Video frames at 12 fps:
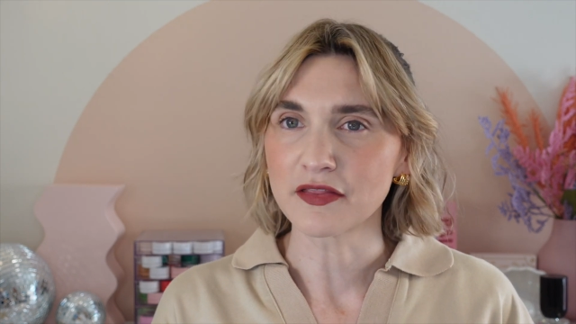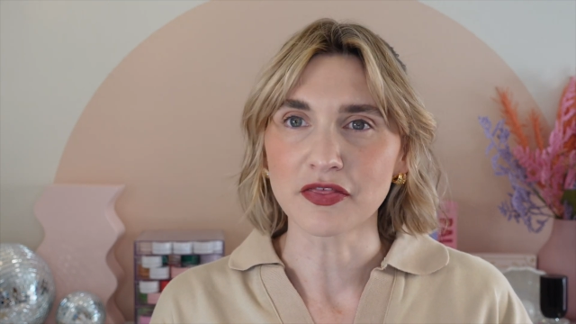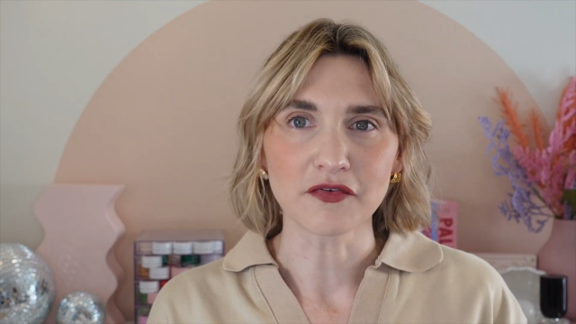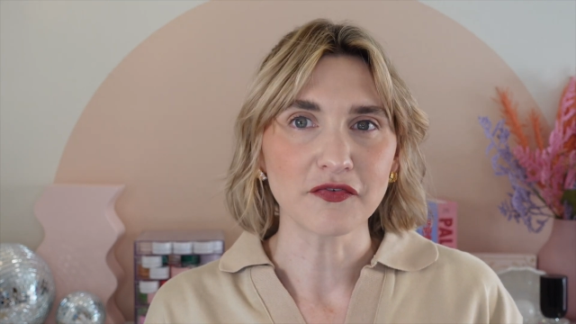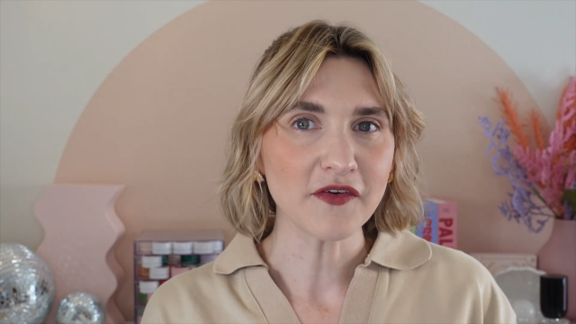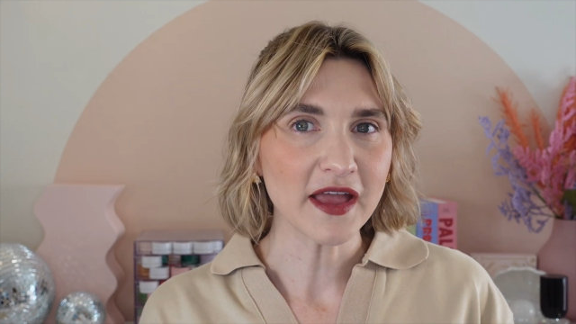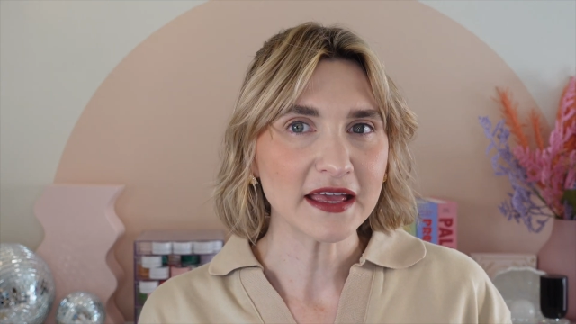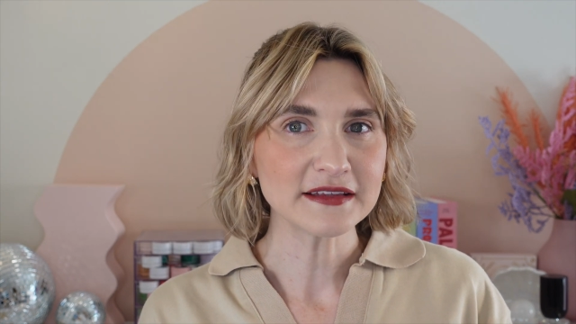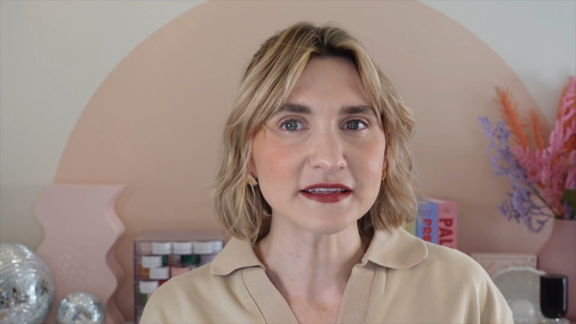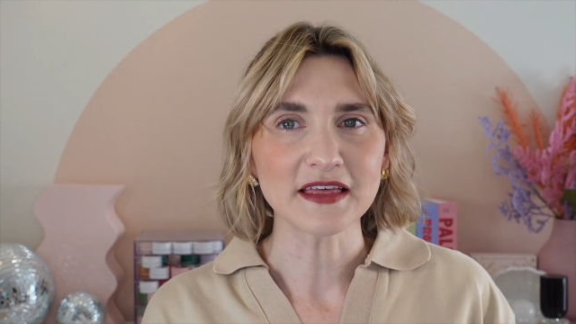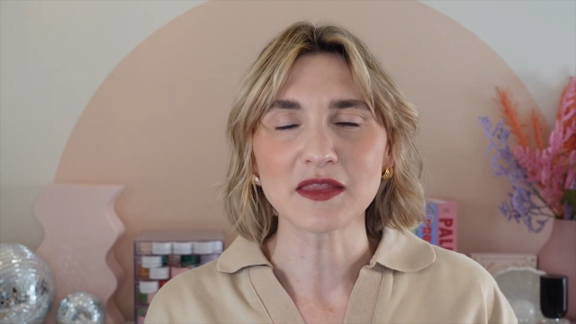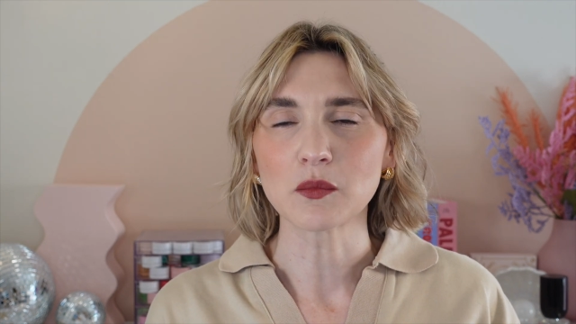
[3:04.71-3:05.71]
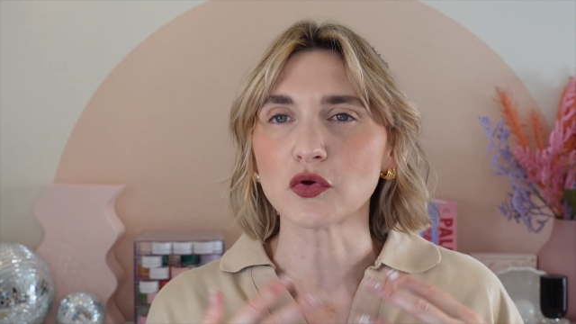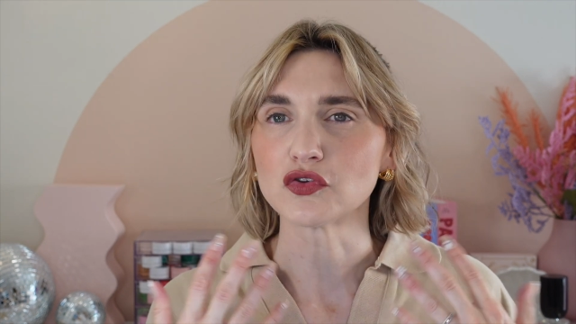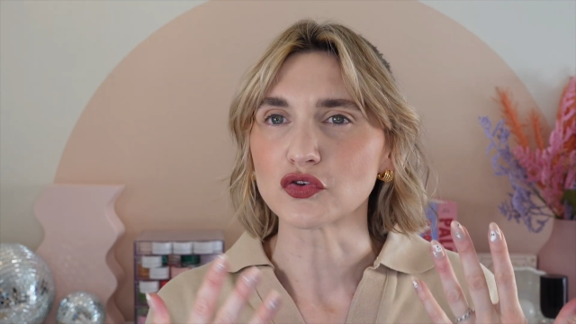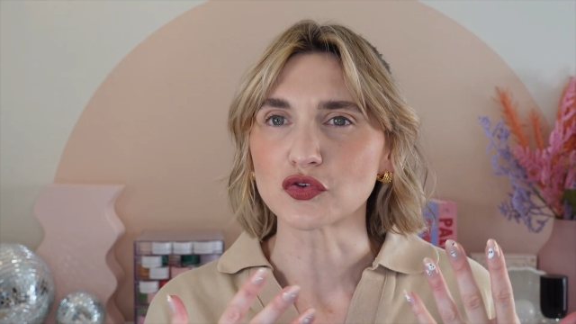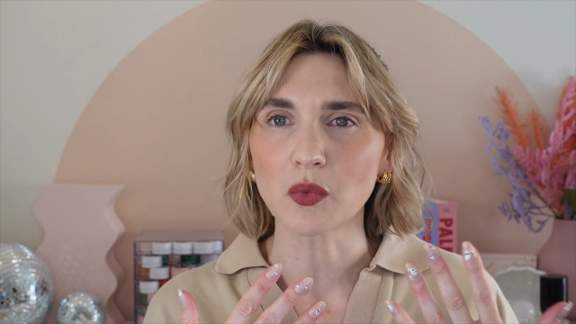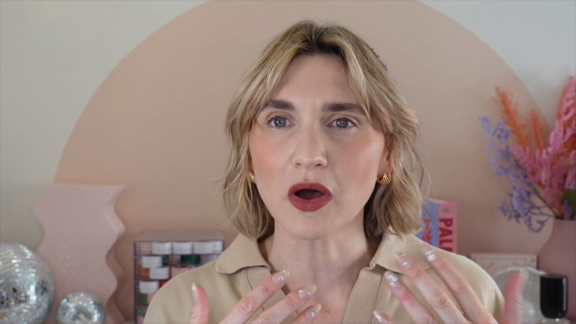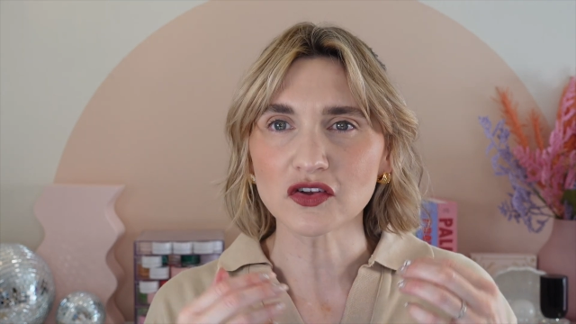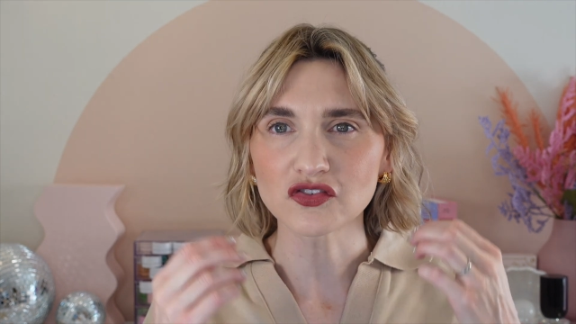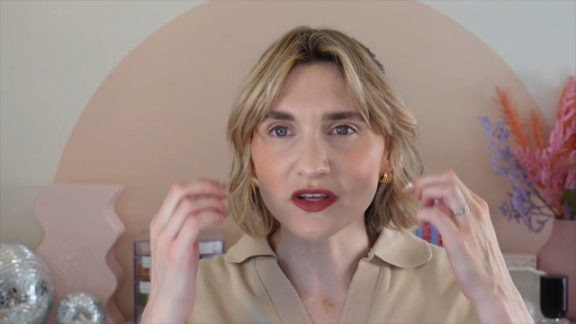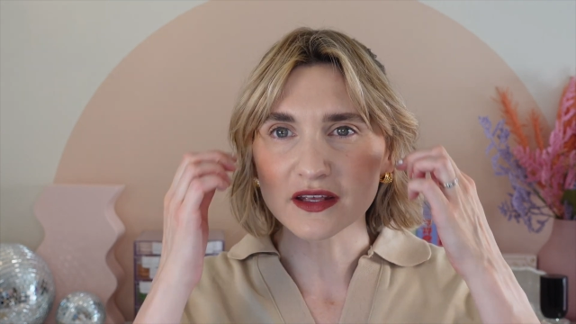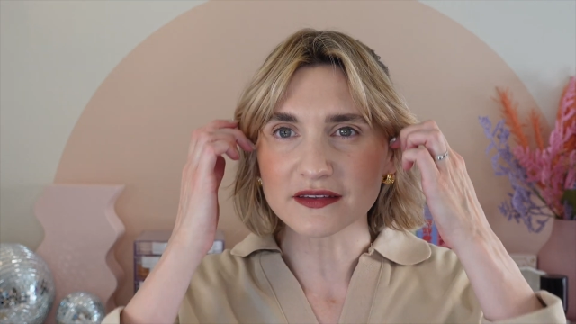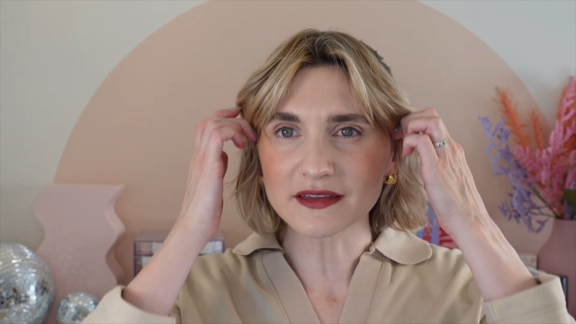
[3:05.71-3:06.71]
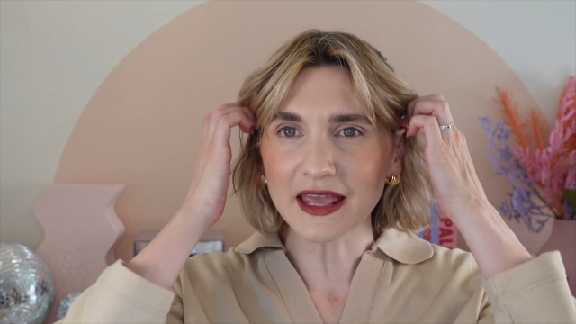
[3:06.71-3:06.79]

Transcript: the face, and then we'll do swatches,